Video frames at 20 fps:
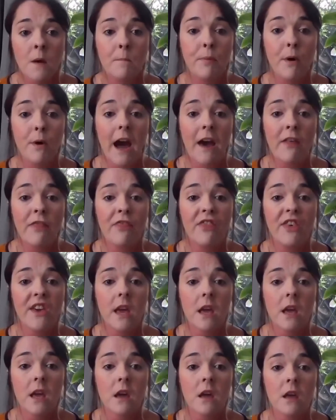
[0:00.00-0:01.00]
But I
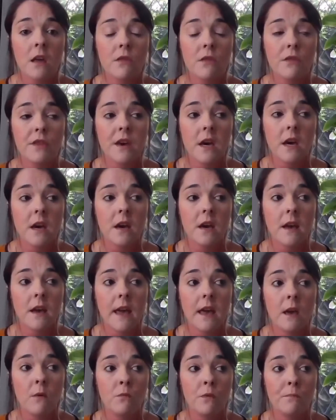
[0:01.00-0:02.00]
think that
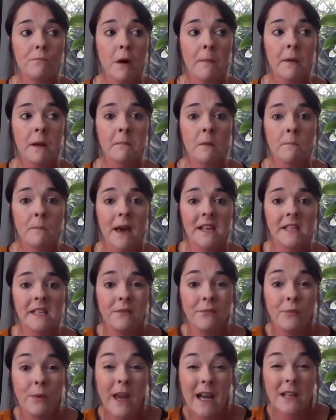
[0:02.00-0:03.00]
it would probably be best
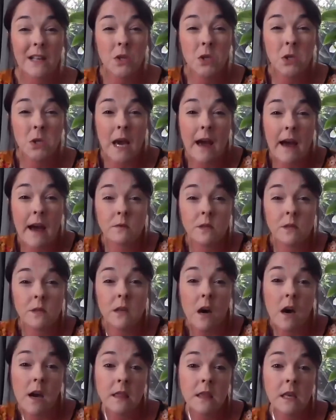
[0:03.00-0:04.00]
if we had a chat
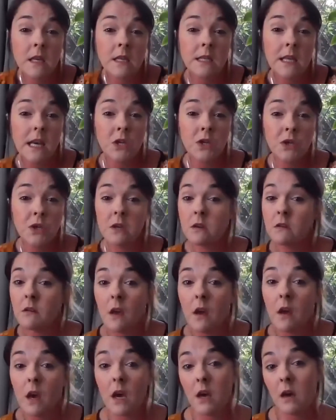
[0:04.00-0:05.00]
outside this session
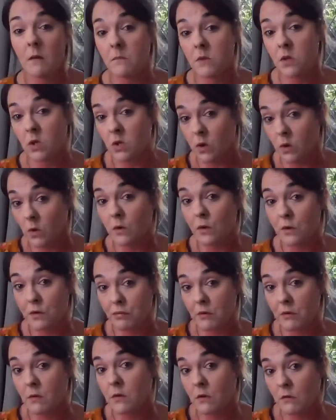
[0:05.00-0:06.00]
to talk
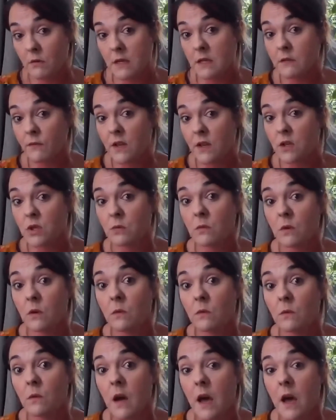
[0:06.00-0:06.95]
through your individual